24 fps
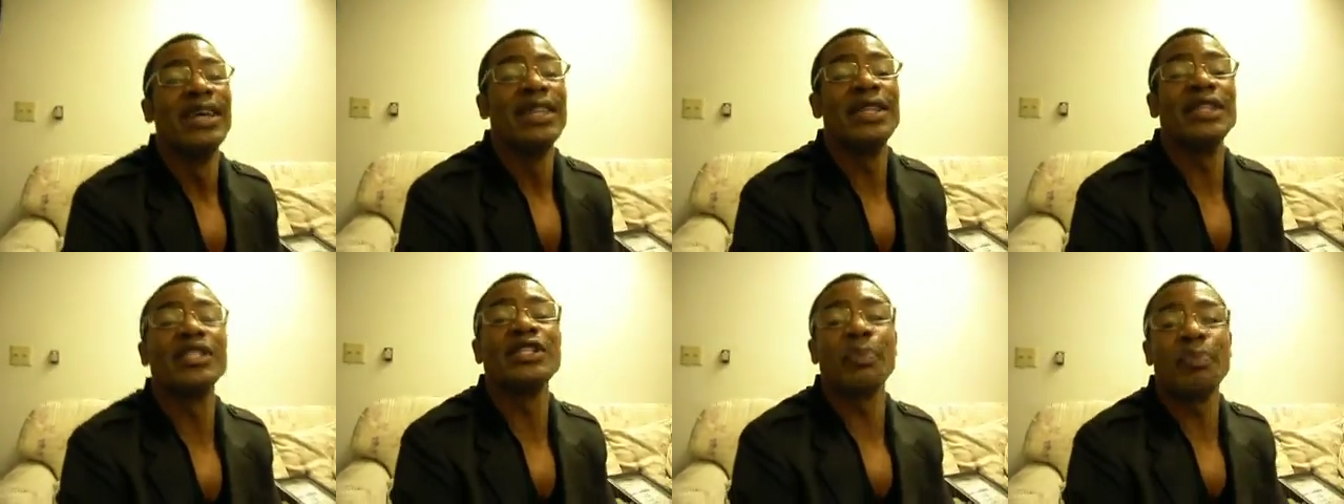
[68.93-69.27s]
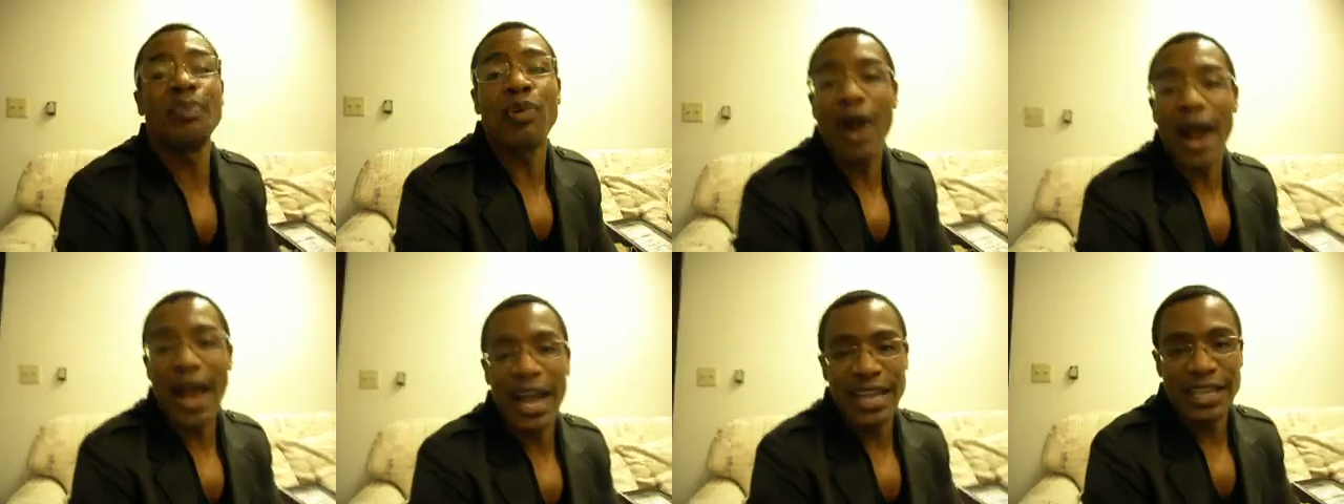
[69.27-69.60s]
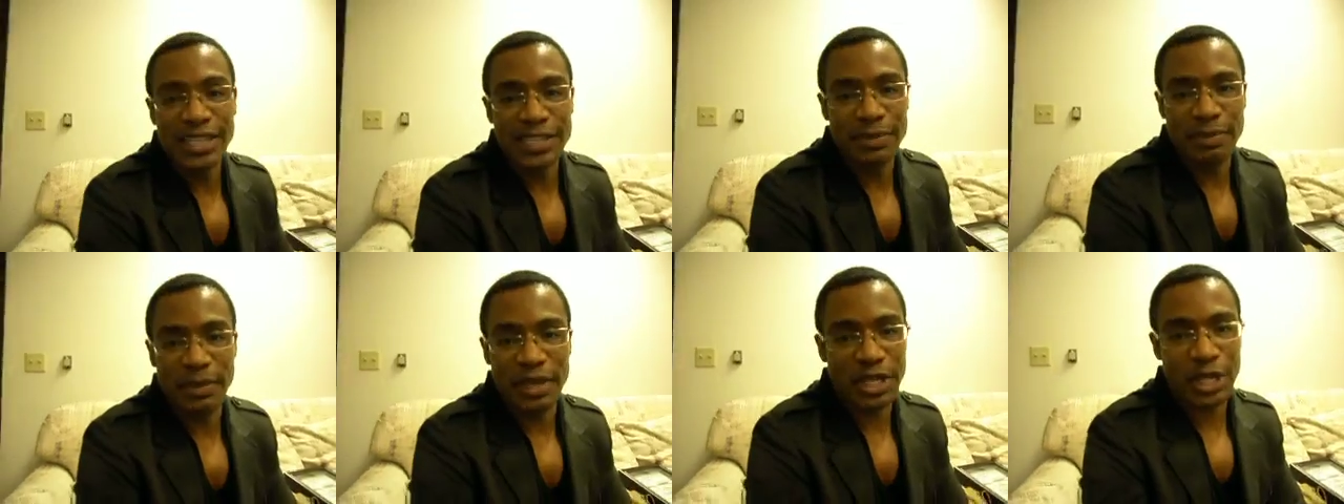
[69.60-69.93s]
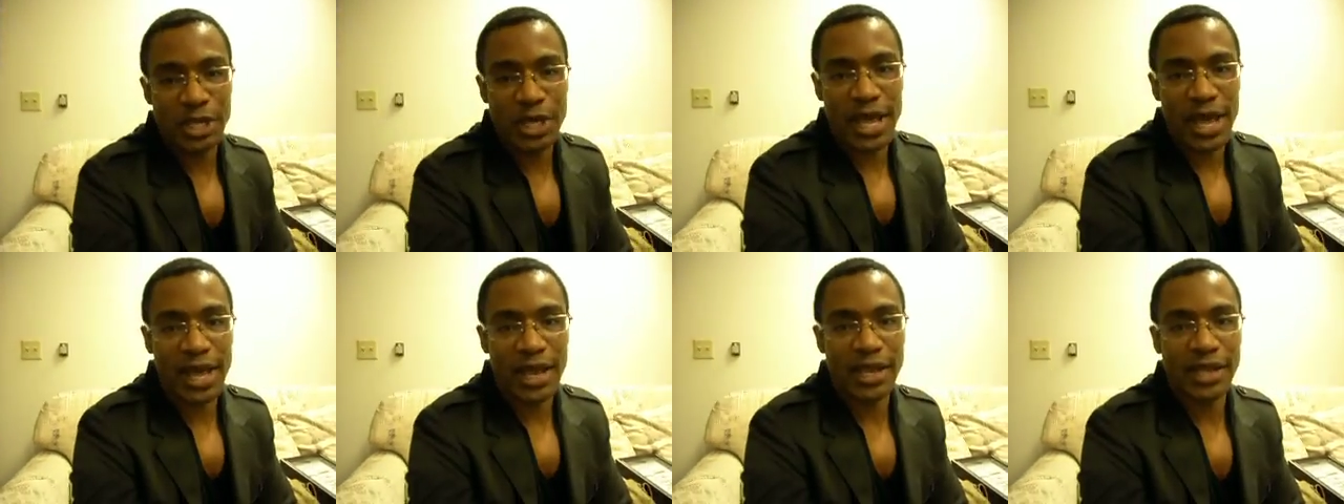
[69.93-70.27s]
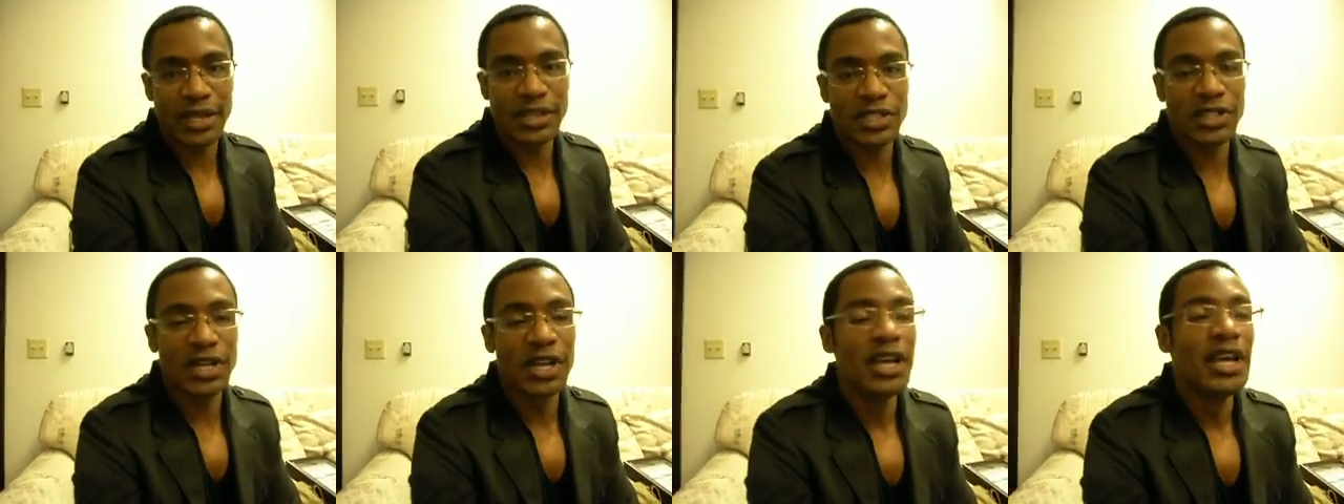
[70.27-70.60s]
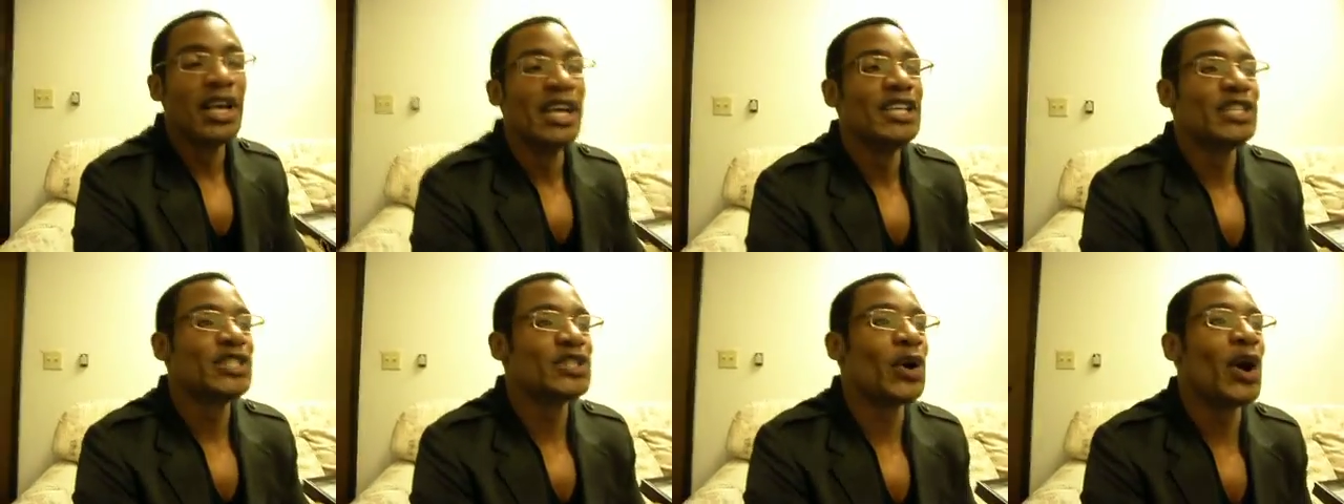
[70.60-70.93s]
the Surprise Me Challenge.
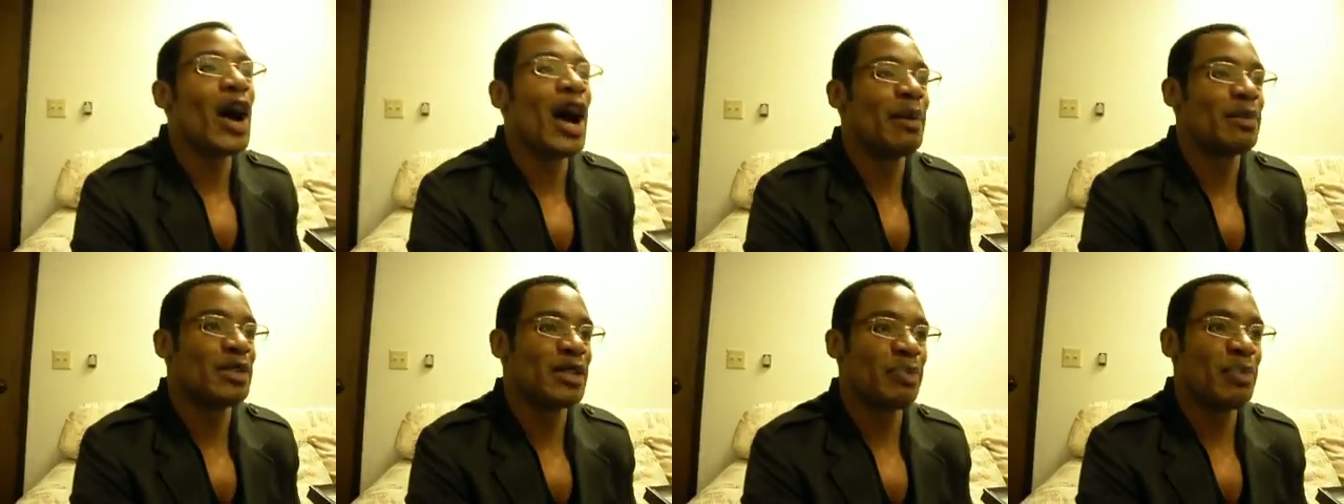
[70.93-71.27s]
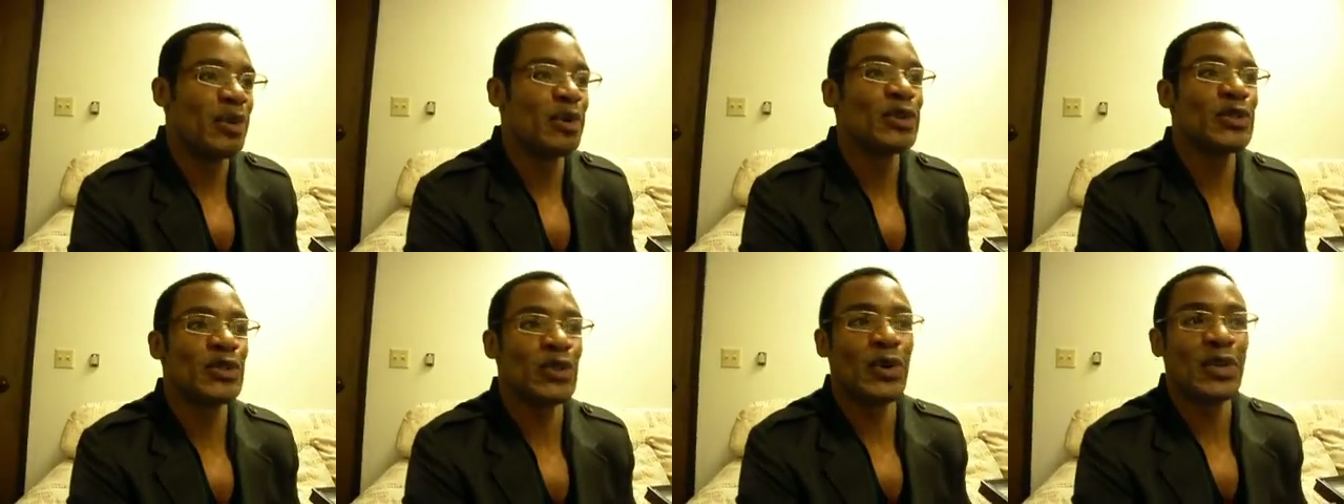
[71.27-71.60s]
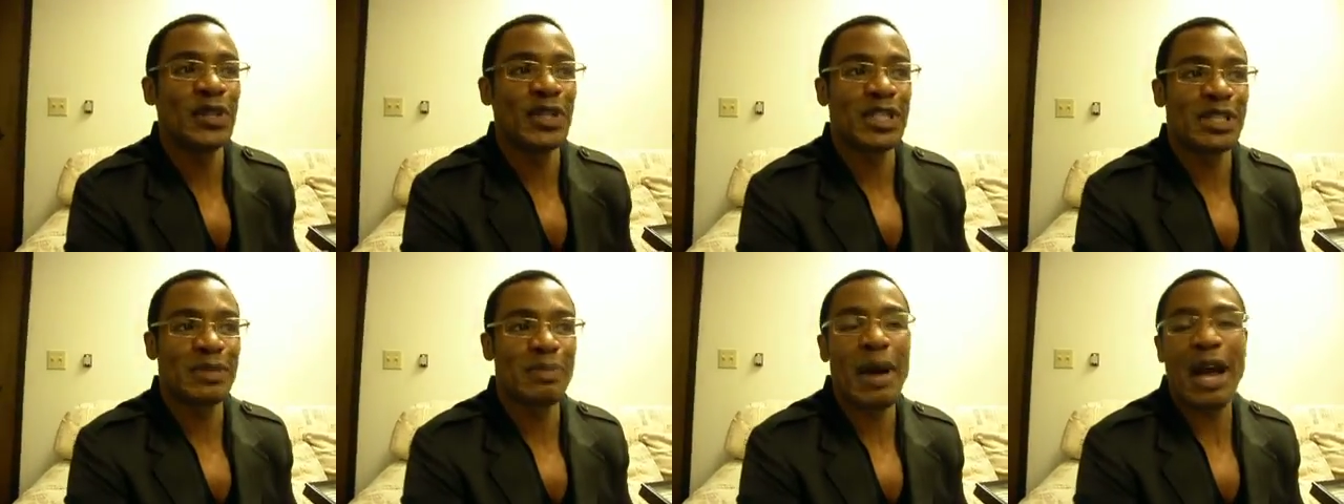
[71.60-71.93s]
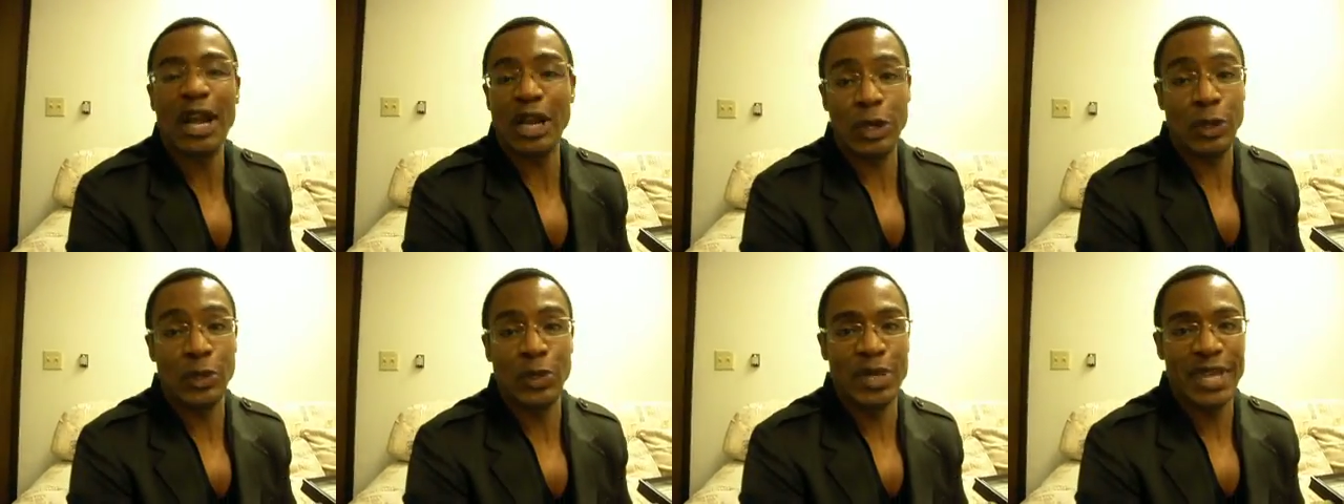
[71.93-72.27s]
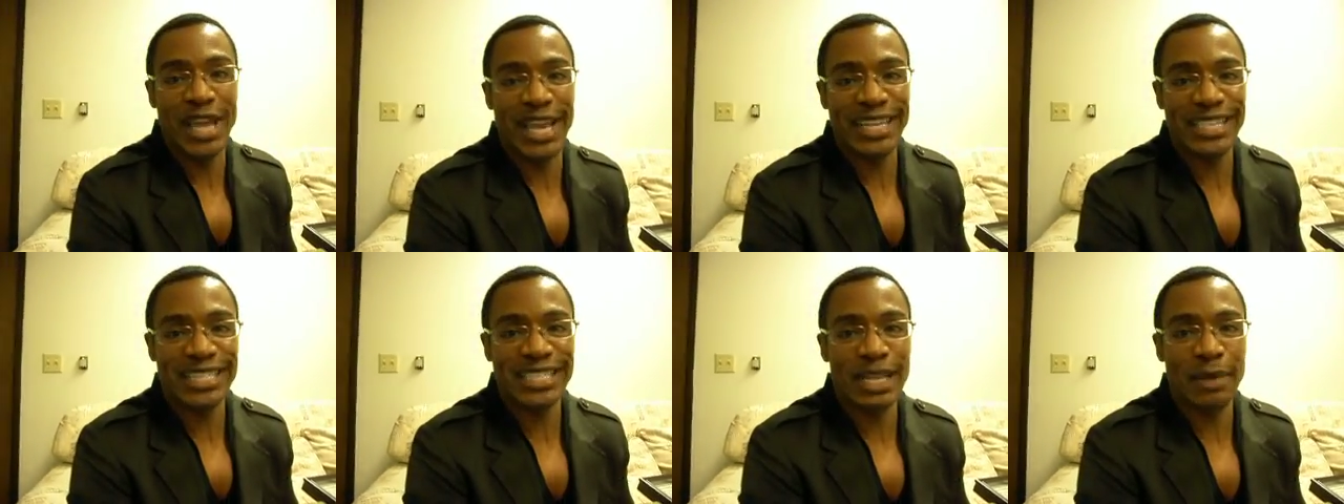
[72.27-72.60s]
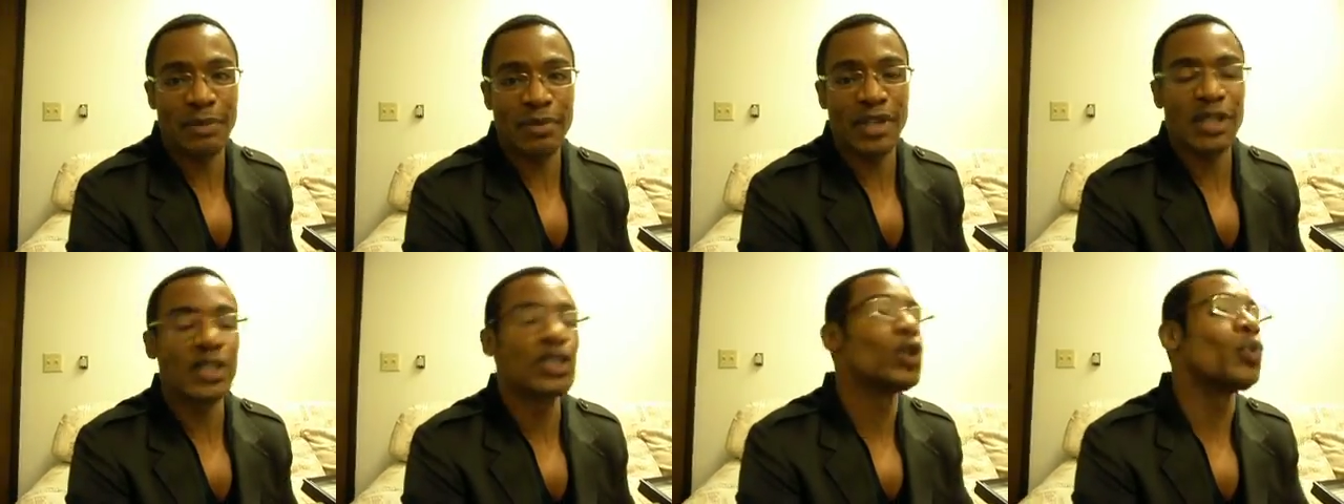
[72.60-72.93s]
So I'm supposed to, on the spot, create something.